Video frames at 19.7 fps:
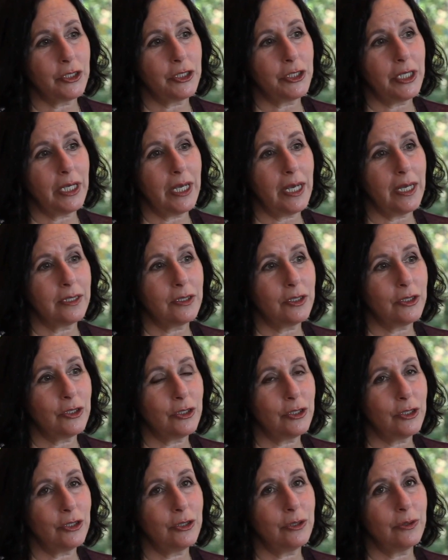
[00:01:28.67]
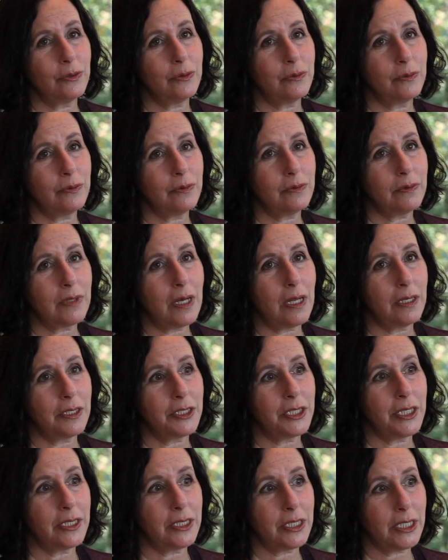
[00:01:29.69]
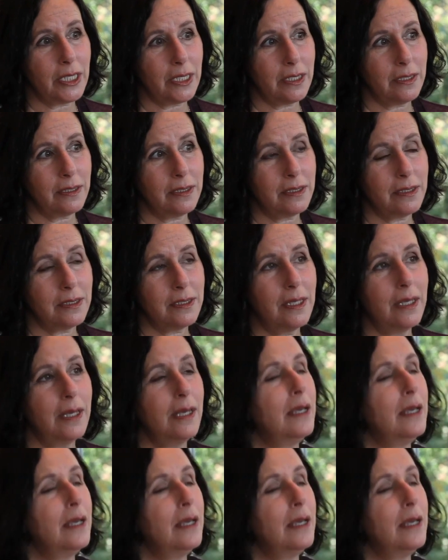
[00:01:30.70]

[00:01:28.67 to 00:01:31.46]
She has 2 college-age kids,